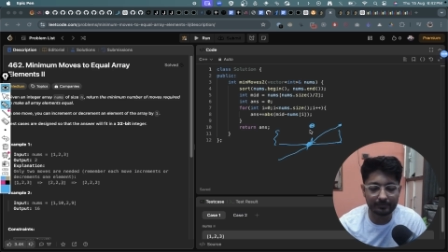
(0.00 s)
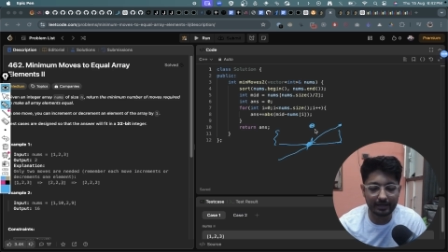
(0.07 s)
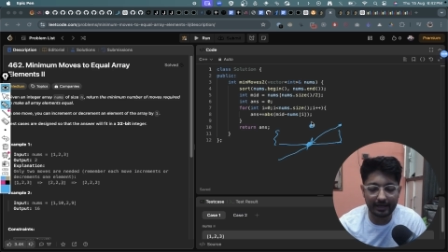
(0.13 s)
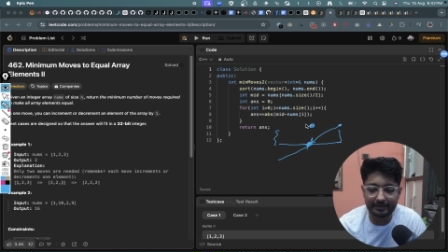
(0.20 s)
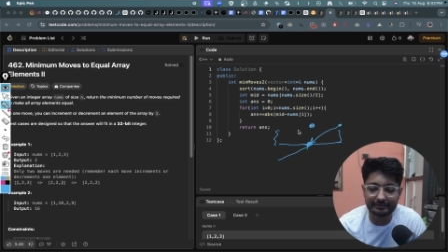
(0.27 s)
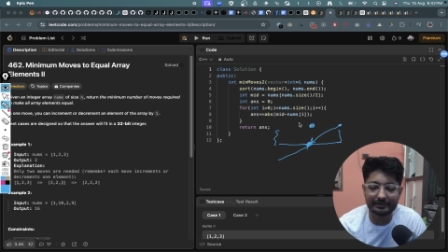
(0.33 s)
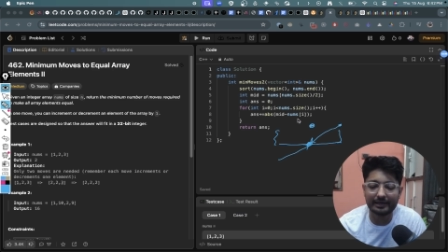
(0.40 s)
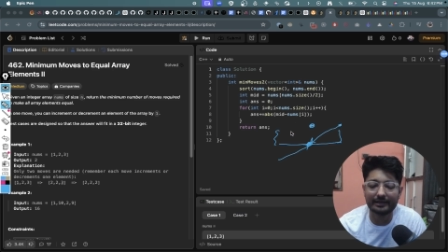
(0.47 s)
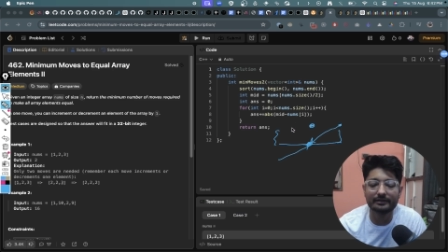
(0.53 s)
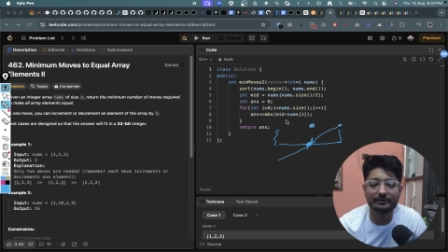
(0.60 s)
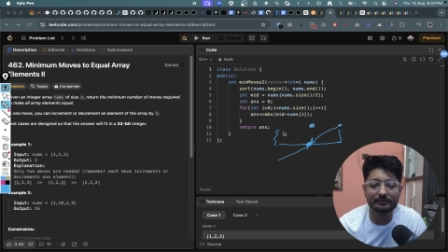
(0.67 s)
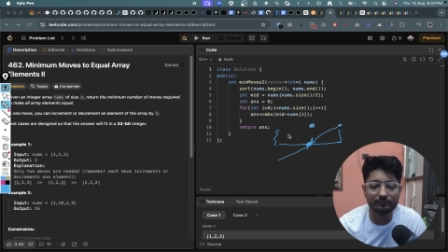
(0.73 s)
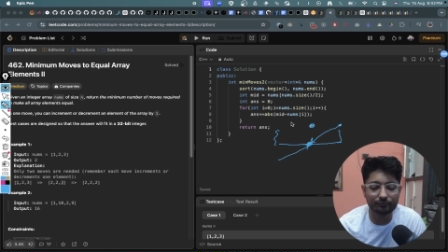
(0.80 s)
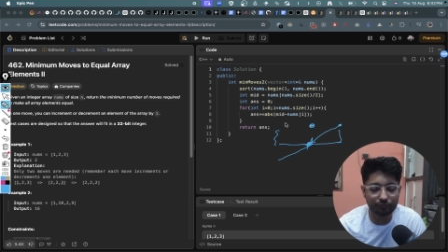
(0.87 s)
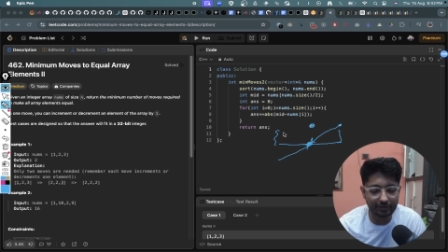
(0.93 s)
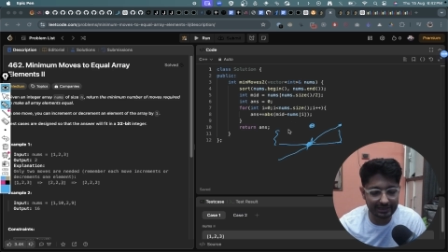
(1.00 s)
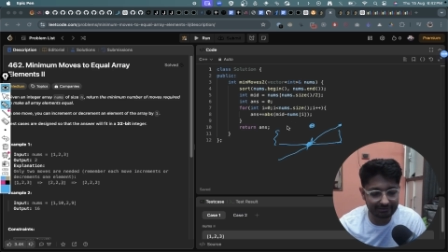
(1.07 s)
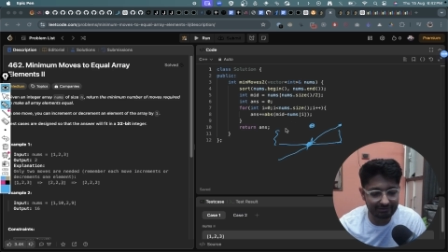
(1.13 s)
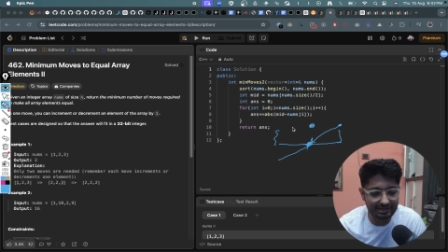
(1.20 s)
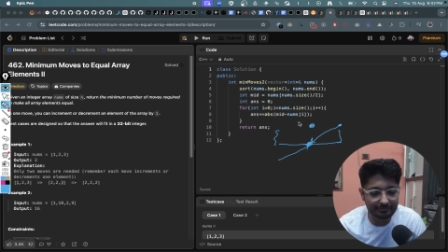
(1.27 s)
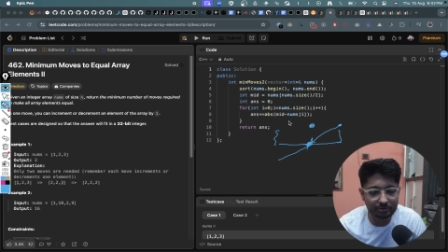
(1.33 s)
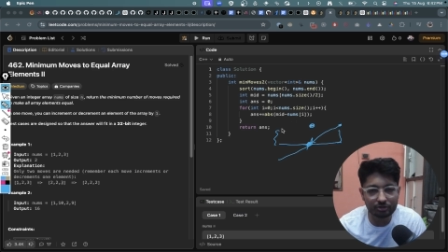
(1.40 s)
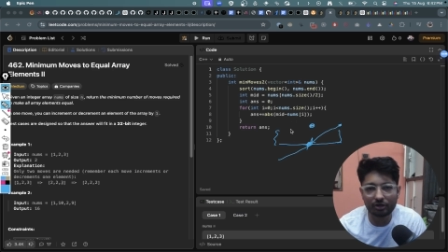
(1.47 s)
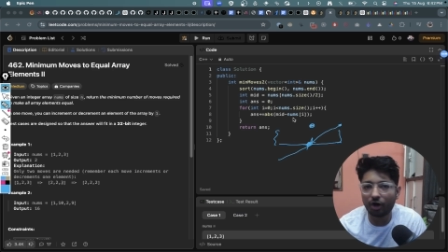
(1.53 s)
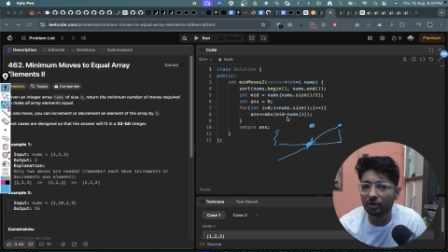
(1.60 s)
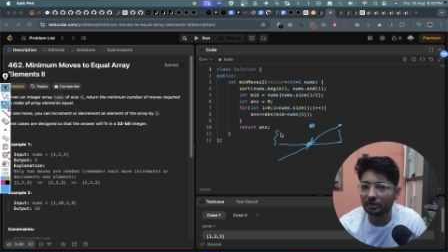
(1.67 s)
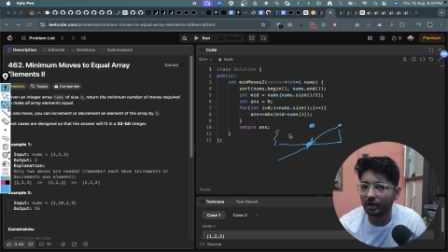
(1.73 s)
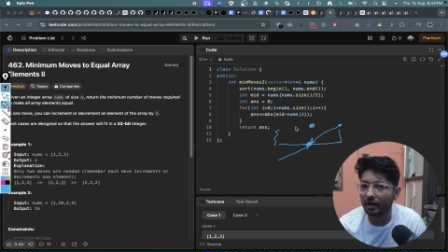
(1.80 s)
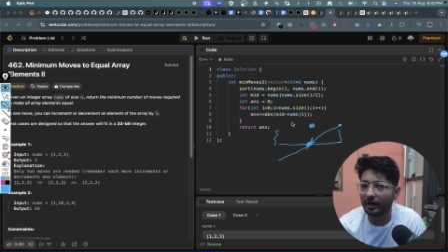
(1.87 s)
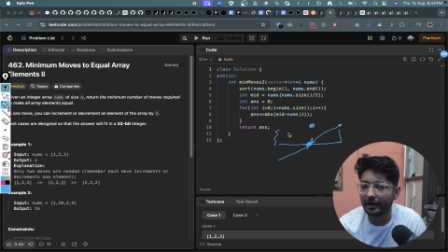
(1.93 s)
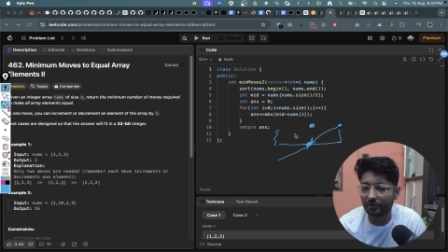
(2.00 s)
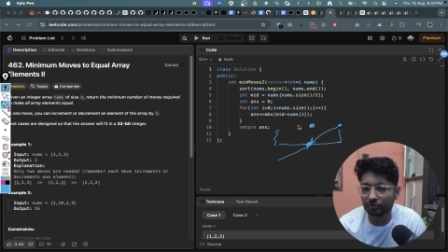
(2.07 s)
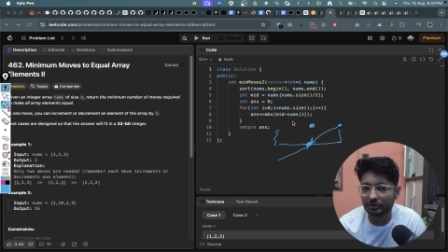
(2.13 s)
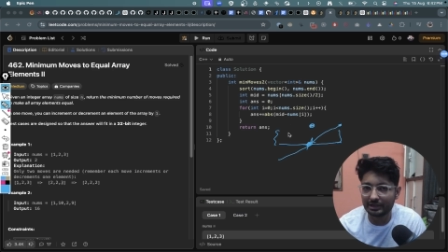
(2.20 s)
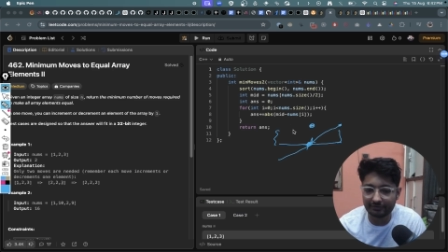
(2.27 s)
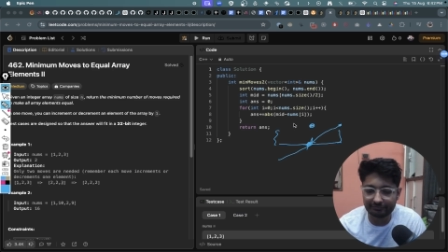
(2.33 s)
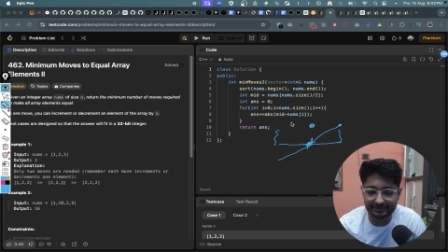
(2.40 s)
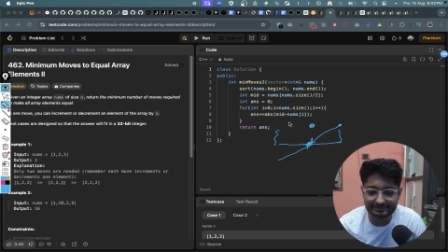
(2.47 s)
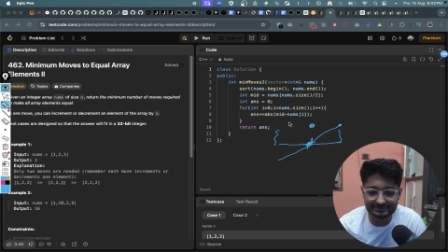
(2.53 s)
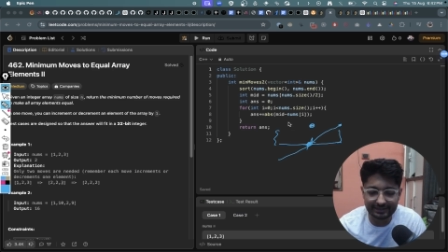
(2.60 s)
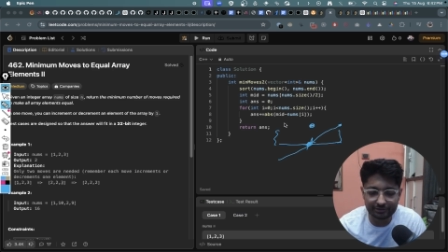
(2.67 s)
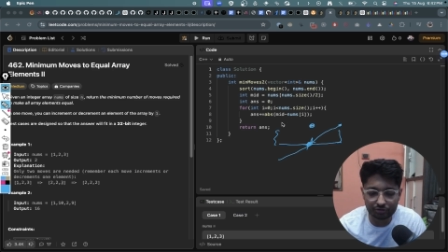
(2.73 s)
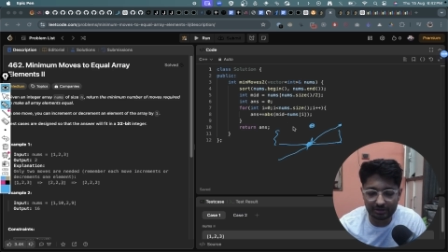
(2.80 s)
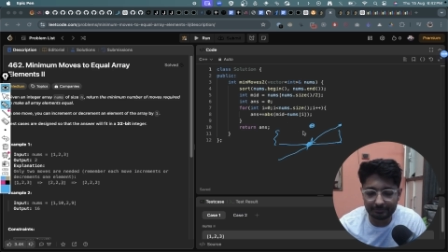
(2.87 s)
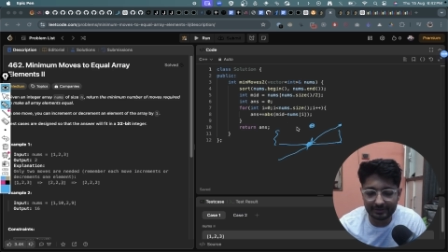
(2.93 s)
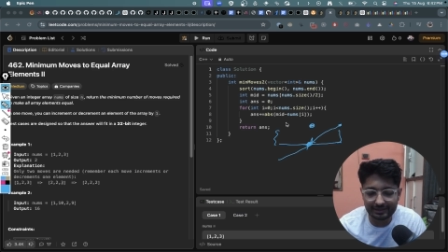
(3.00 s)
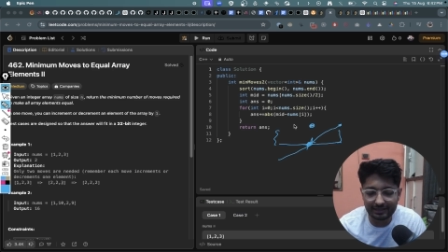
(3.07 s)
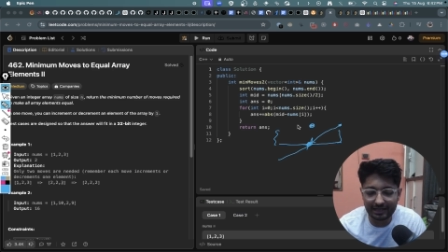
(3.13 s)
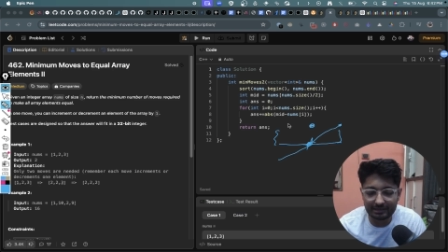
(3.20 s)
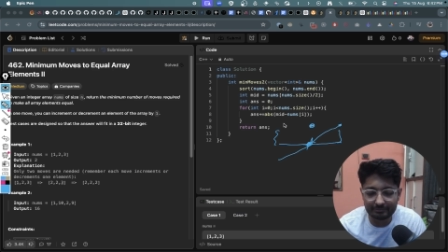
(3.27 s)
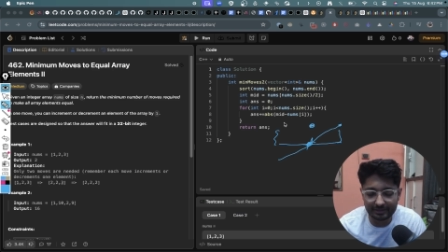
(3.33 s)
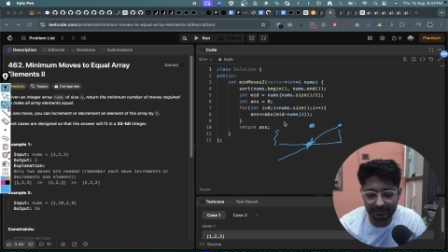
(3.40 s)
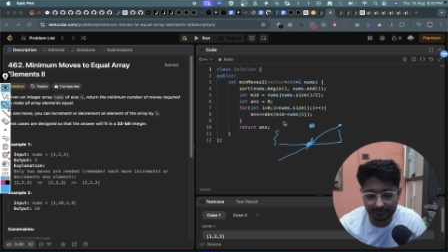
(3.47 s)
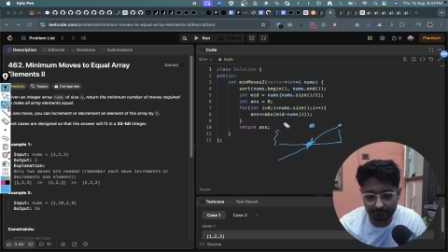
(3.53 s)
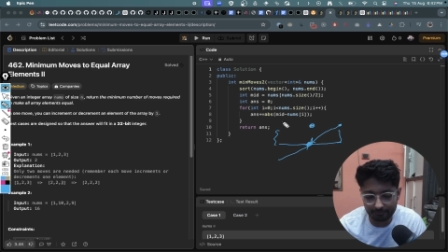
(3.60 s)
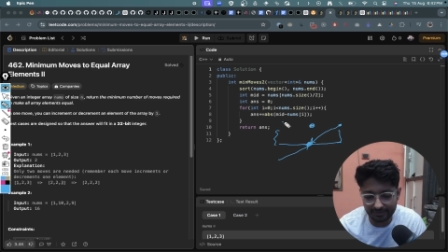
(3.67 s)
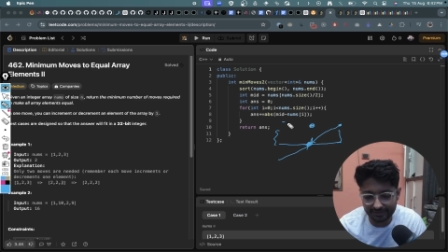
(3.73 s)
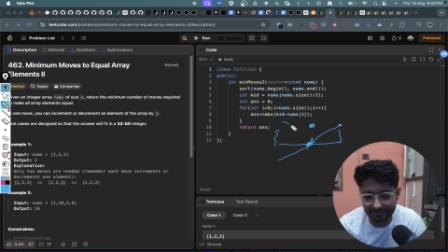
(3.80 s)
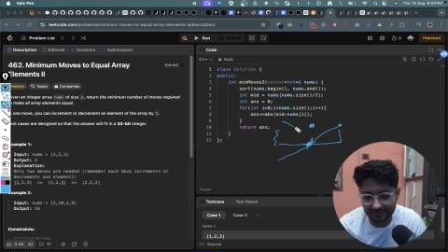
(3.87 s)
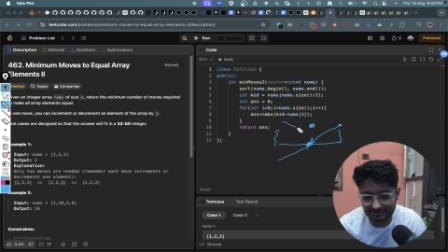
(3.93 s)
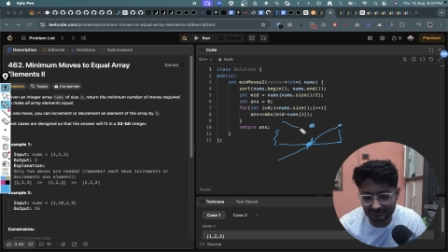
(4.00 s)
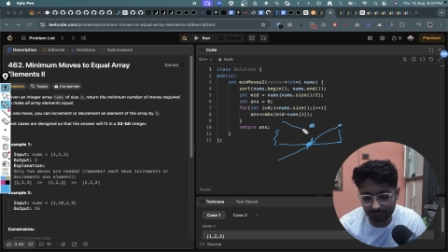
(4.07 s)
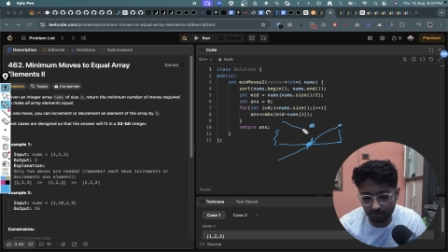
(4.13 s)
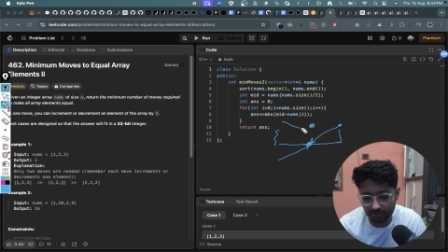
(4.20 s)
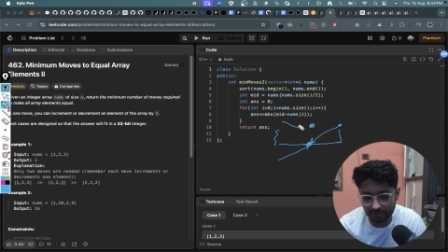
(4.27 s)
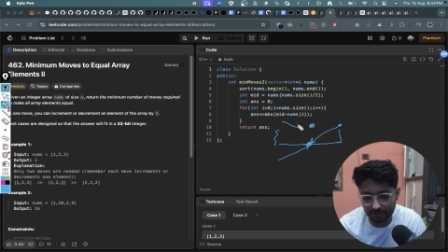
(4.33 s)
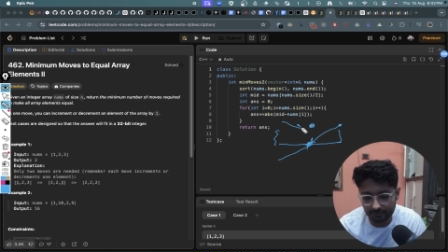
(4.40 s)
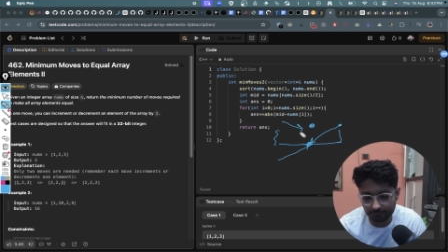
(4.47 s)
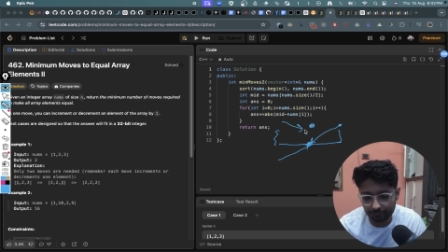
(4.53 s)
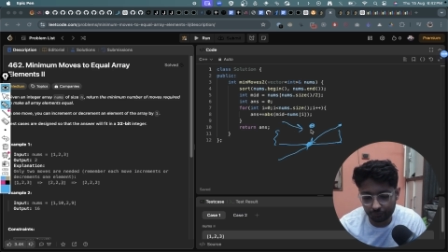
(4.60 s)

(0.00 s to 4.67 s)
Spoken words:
and then whatever element are on the left hand side to the middle element, make it smaller,